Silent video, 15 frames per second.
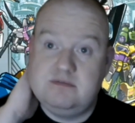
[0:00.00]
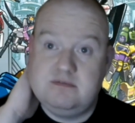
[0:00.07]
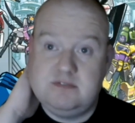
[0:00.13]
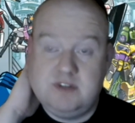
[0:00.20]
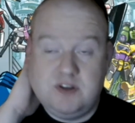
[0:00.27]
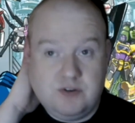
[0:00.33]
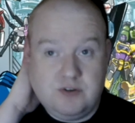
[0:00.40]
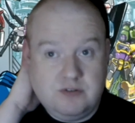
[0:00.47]

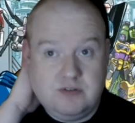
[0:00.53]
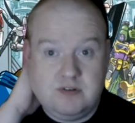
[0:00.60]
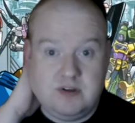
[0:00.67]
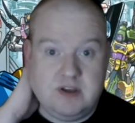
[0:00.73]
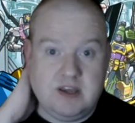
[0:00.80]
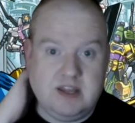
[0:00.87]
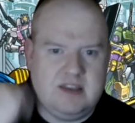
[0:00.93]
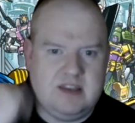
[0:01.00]
you know,
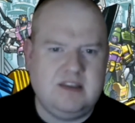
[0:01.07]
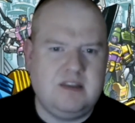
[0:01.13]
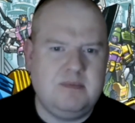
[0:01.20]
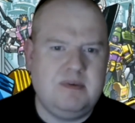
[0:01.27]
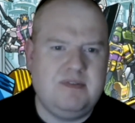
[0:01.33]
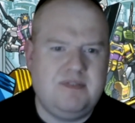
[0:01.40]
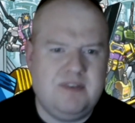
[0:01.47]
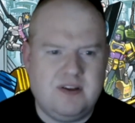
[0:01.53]
and to
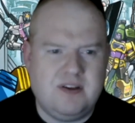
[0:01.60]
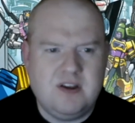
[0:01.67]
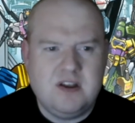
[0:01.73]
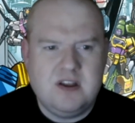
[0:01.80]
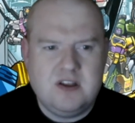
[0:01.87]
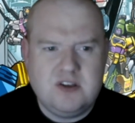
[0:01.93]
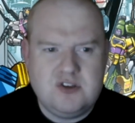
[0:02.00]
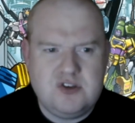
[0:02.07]
be fair,
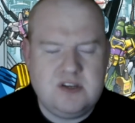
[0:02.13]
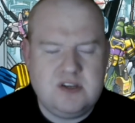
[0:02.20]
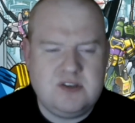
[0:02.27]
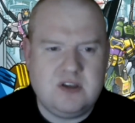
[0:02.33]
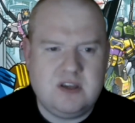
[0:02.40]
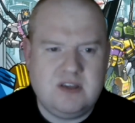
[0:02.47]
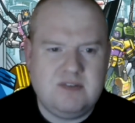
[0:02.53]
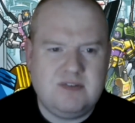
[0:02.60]
she's
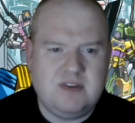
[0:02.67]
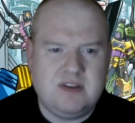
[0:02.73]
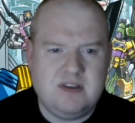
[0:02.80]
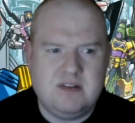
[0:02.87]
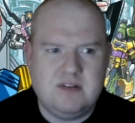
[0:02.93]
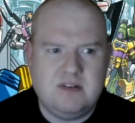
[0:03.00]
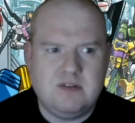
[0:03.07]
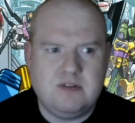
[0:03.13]
not
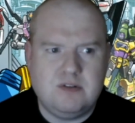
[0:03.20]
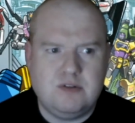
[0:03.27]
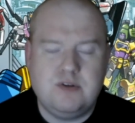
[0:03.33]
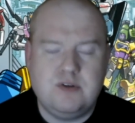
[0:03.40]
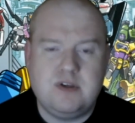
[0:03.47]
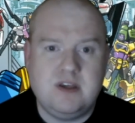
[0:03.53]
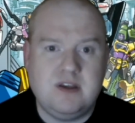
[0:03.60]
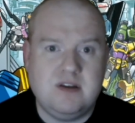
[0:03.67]
even
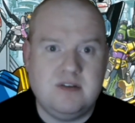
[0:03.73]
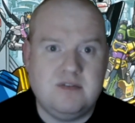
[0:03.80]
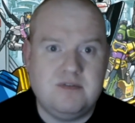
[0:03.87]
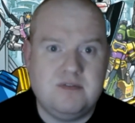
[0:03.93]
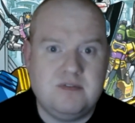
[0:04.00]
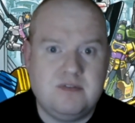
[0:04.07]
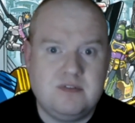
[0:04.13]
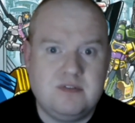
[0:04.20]
looking
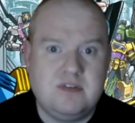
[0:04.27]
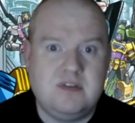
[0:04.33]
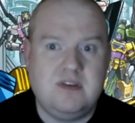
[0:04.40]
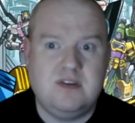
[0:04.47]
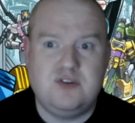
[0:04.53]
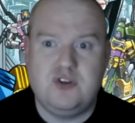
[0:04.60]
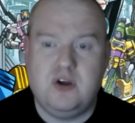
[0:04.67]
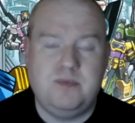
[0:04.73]
to
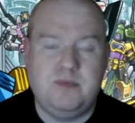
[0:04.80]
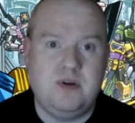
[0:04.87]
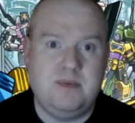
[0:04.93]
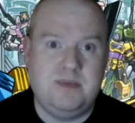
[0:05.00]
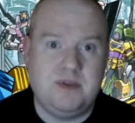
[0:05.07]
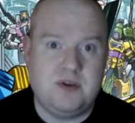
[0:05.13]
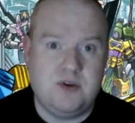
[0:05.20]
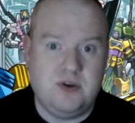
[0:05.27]
stop
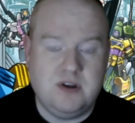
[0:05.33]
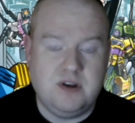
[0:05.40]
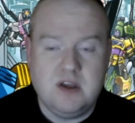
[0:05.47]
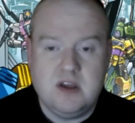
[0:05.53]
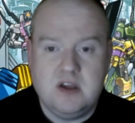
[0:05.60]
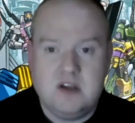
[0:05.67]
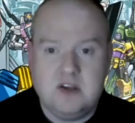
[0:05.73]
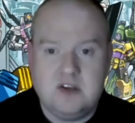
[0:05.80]
Triptychon.
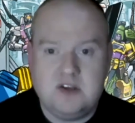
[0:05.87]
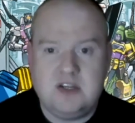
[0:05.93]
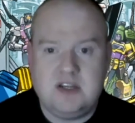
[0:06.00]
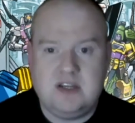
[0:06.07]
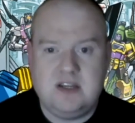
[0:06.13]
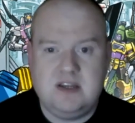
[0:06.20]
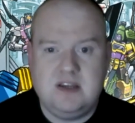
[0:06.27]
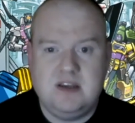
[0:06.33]

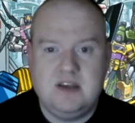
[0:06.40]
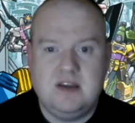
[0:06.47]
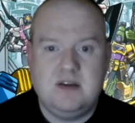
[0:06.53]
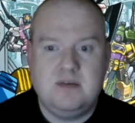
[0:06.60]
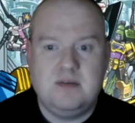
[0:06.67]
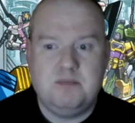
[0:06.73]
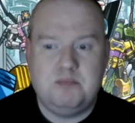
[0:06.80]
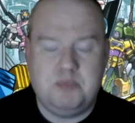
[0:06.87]
She
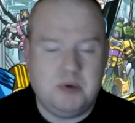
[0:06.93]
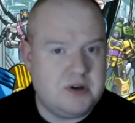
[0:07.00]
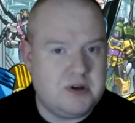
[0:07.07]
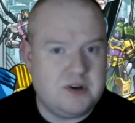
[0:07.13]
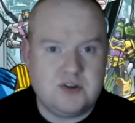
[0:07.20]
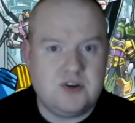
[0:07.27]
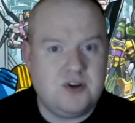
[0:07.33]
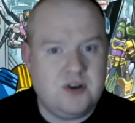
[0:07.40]

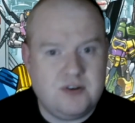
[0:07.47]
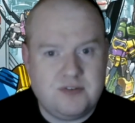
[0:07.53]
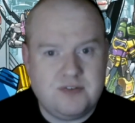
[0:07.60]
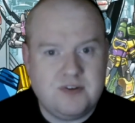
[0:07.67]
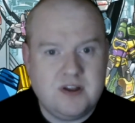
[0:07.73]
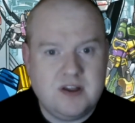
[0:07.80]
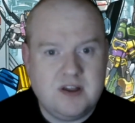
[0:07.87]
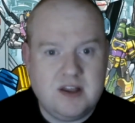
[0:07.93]
buggers off
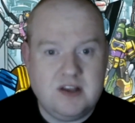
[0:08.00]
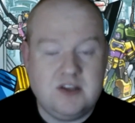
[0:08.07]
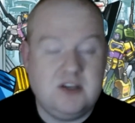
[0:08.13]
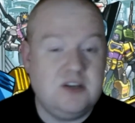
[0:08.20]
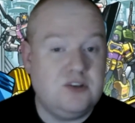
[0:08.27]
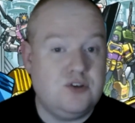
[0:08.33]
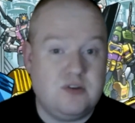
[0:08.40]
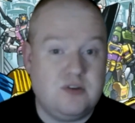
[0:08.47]
and
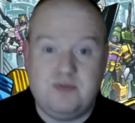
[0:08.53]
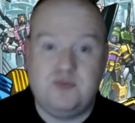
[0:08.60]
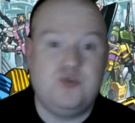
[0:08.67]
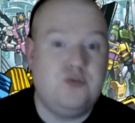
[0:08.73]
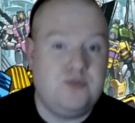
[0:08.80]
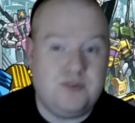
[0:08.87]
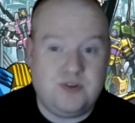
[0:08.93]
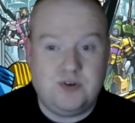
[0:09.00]
she's looking for
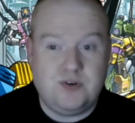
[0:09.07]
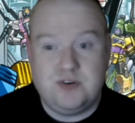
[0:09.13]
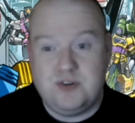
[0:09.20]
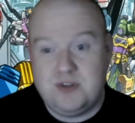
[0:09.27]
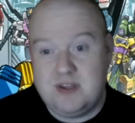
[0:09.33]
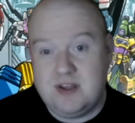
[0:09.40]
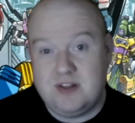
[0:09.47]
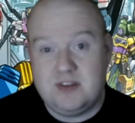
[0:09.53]
Overlord
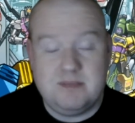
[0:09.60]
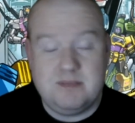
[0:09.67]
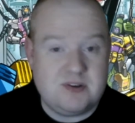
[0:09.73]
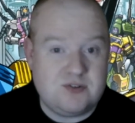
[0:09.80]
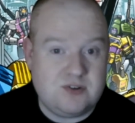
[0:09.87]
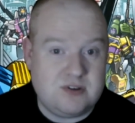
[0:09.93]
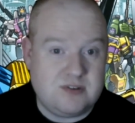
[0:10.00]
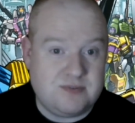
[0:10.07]
who killed the
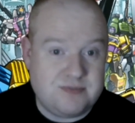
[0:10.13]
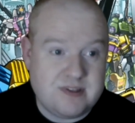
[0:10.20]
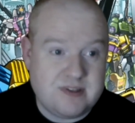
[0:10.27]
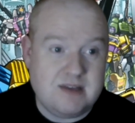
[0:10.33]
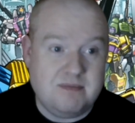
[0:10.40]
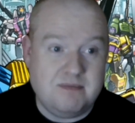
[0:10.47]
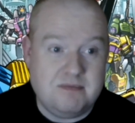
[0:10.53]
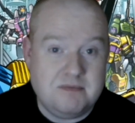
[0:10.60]
Mistress of
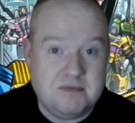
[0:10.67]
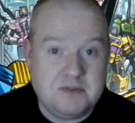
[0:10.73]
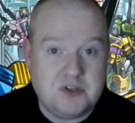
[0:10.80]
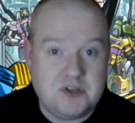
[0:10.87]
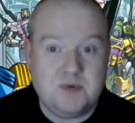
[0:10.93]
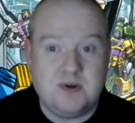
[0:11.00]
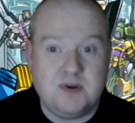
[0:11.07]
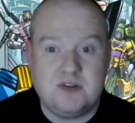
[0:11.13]
Flame.
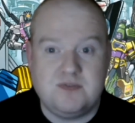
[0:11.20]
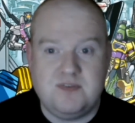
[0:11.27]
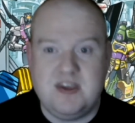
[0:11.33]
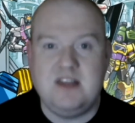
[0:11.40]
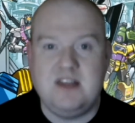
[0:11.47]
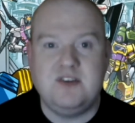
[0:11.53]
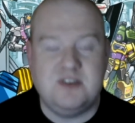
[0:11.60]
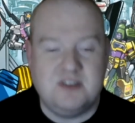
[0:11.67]
She wants
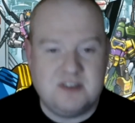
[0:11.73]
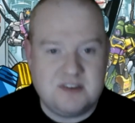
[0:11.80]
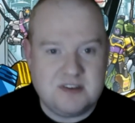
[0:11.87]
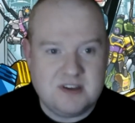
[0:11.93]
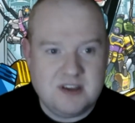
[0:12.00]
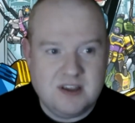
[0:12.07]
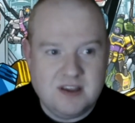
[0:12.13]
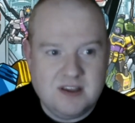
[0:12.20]
vengeance.
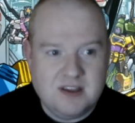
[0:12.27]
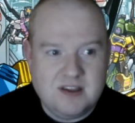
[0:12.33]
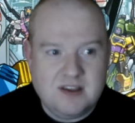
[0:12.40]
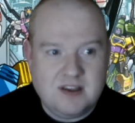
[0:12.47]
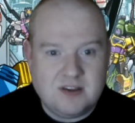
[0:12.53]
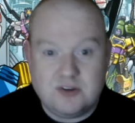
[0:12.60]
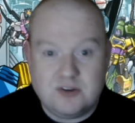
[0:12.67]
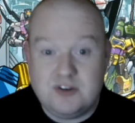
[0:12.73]

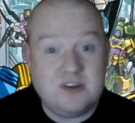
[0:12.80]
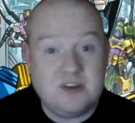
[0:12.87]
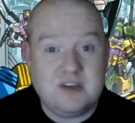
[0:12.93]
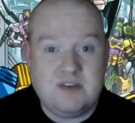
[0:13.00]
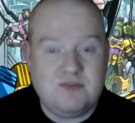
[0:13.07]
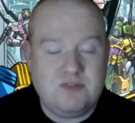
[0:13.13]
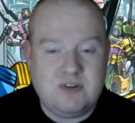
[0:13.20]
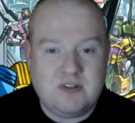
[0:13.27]
So she doesn't
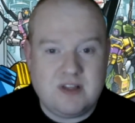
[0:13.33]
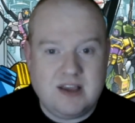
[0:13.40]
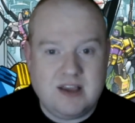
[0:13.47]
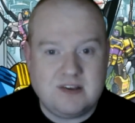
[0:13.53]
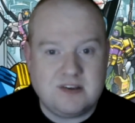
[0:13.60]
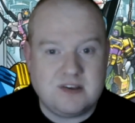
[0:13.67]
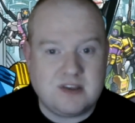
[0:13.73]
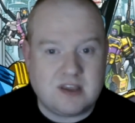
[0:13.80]
even realize
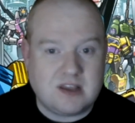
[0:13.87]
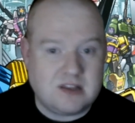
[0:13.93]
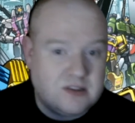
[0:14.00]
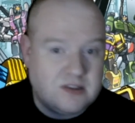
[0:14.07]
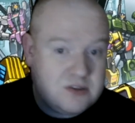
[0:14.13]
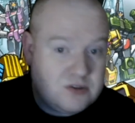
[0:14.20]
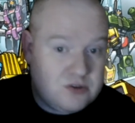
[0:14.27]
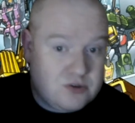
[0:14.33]
there's like a
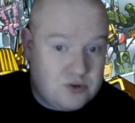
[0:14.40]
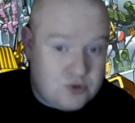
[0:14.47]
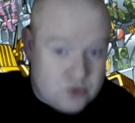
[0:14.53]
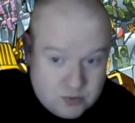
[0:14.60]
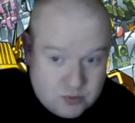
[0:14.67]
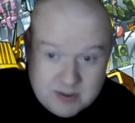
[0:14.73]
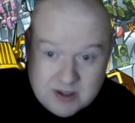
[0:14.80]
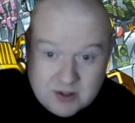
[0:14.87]

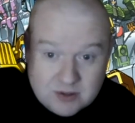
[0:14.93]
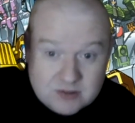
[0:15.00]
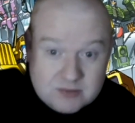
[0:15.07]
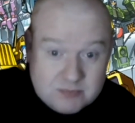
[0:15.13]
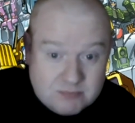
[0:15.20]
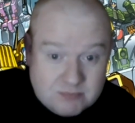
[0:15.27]
2 mile